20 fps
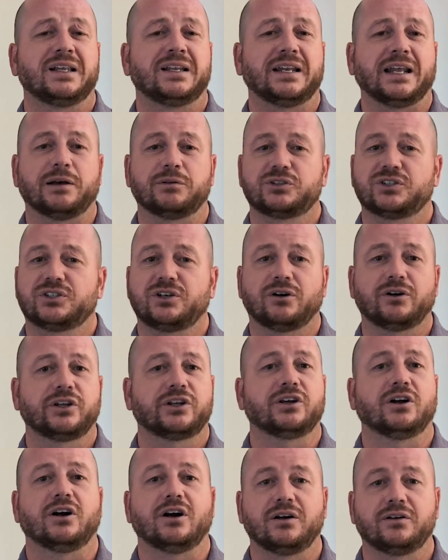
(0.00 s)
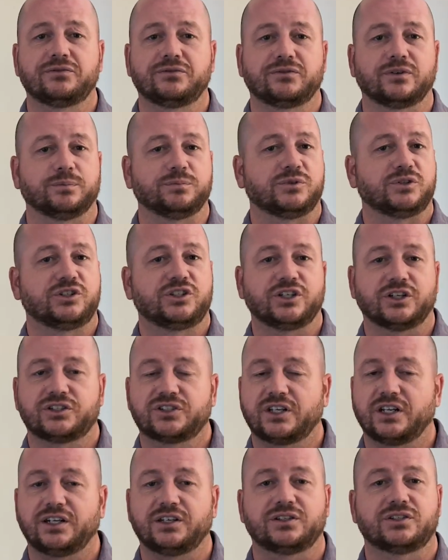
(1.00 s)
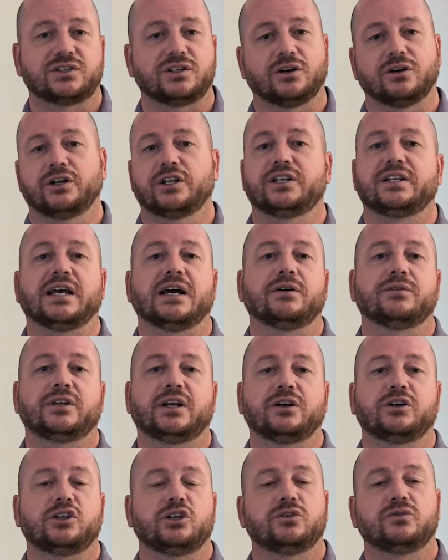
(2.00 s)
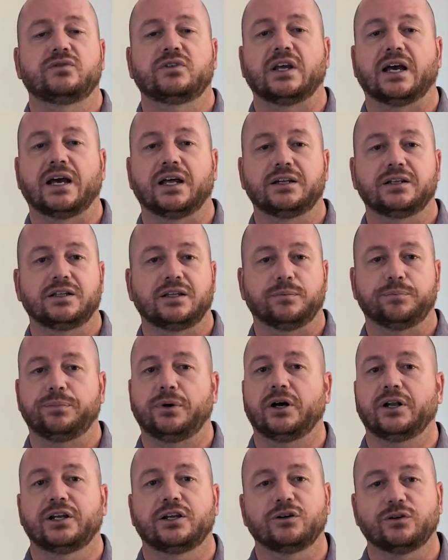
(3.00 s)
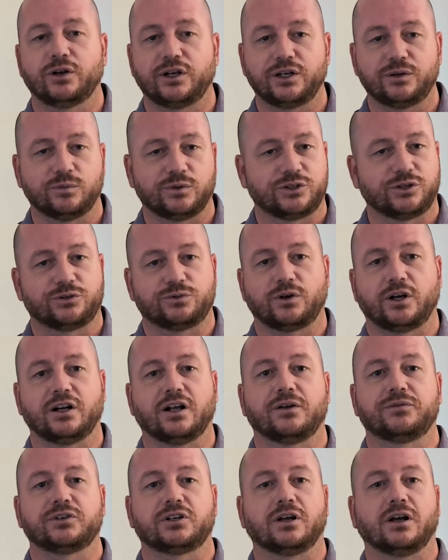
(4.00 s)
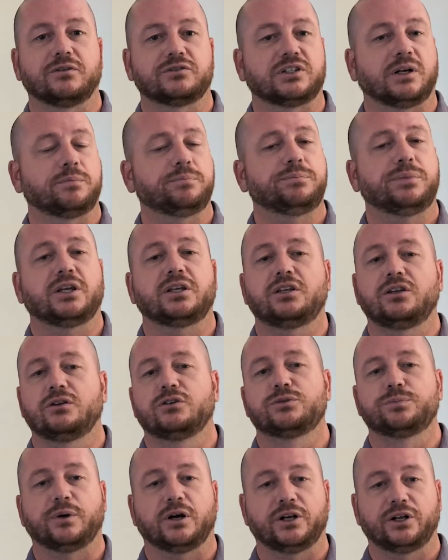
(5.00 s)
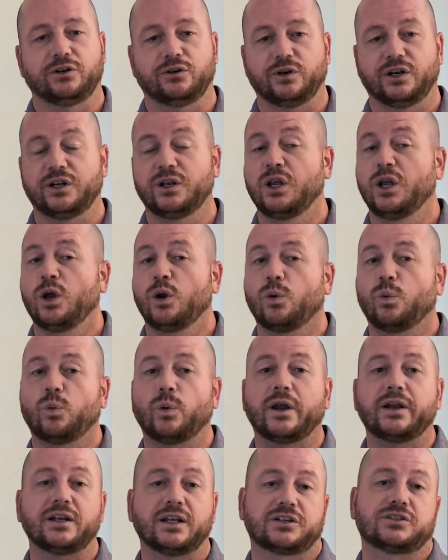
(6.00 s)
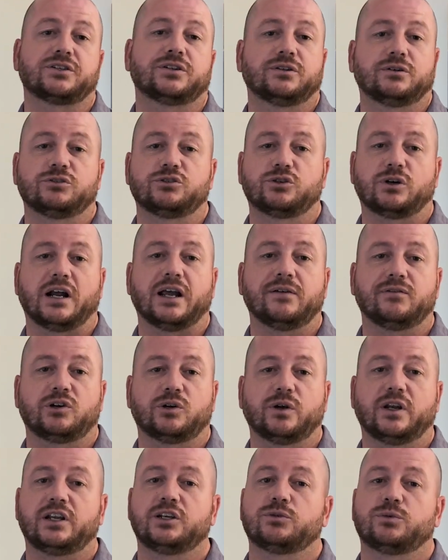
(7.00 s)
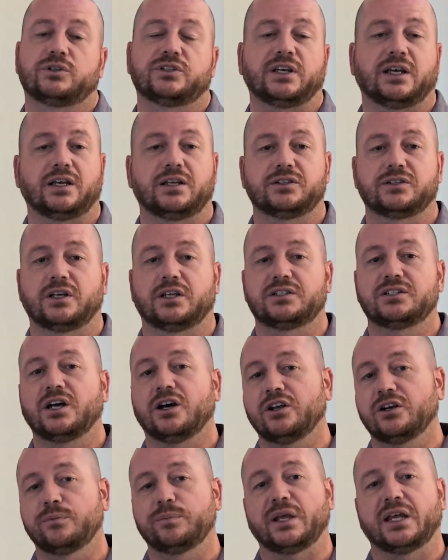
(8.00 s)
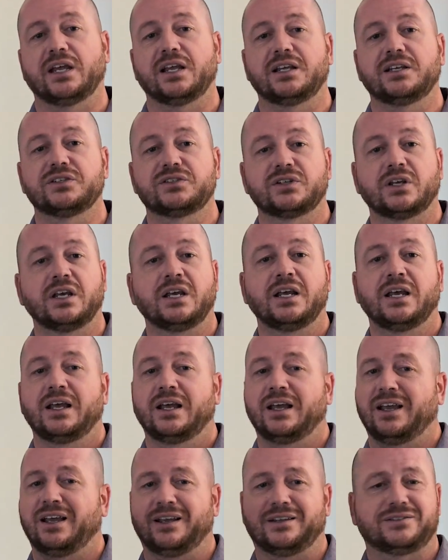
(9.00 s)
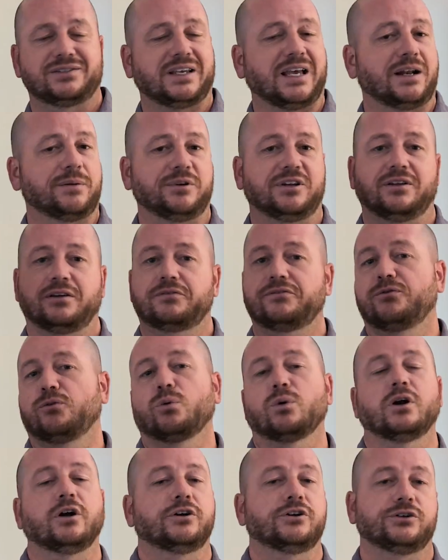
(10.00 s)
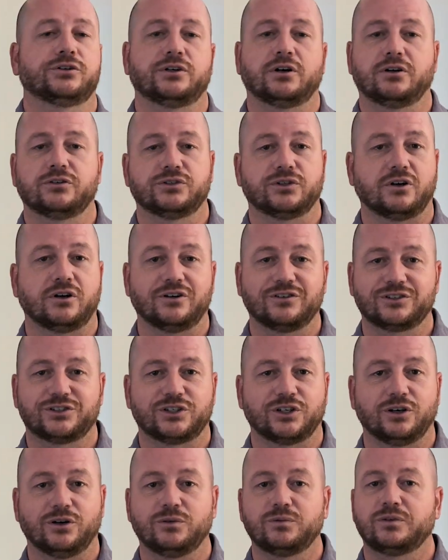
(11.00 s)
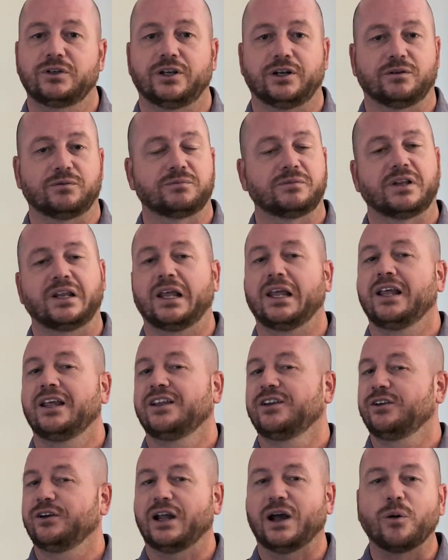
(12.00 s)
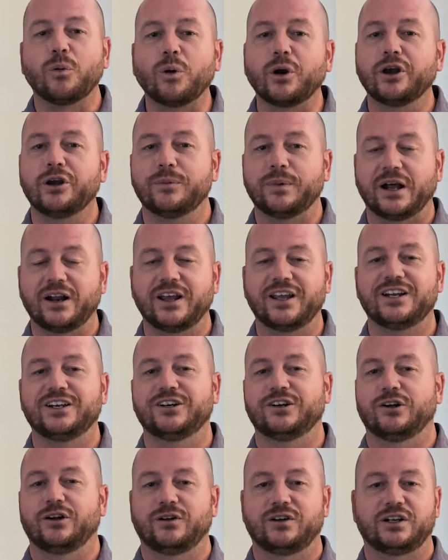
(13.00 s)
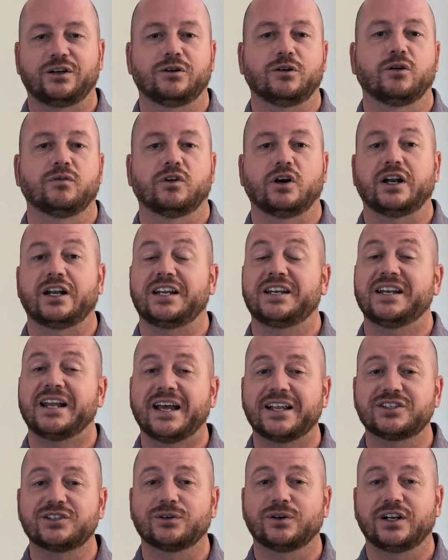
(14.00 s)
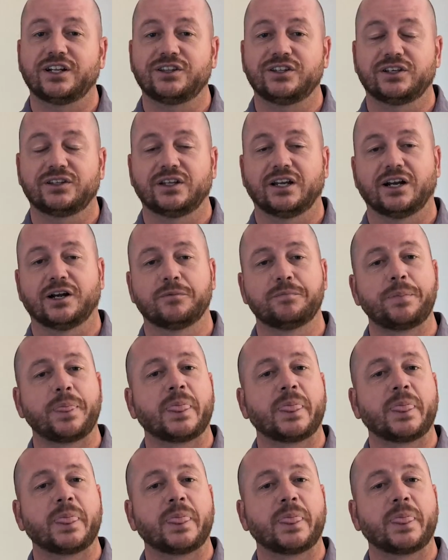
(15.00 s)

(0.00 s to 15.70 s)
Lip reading: Now, starting off from just getting started down there, you've got the putting green, which is right off the golf shop, big, huge putting green, right next to their driving range, which has a ton of bays. It's gotta be like 400 yards long, so you're not worrying about hitting it over any nets or anything there.